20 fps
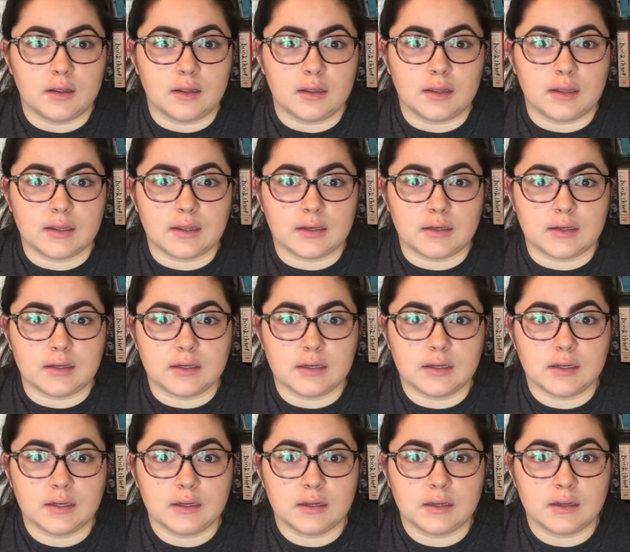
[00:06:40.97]
and
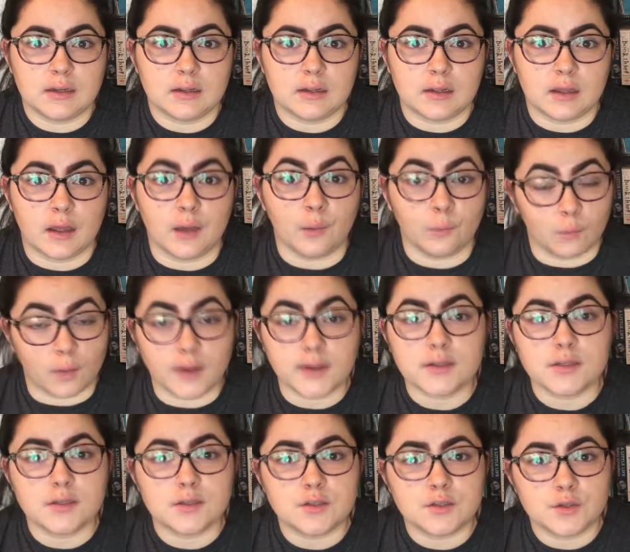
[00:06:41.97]
I
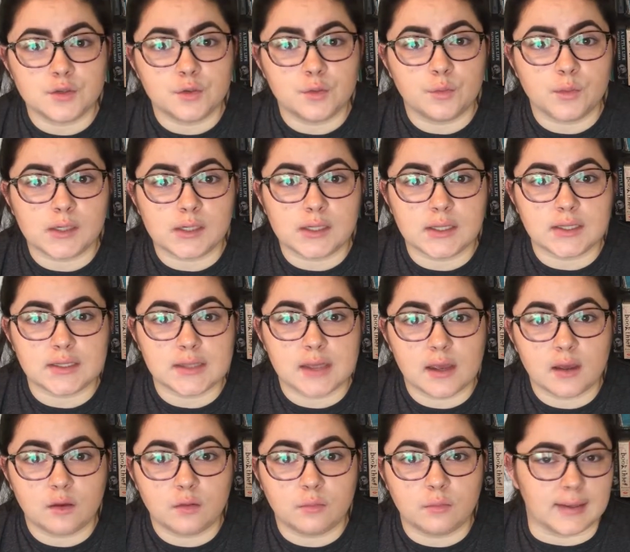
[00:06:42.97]
want to whittle it down.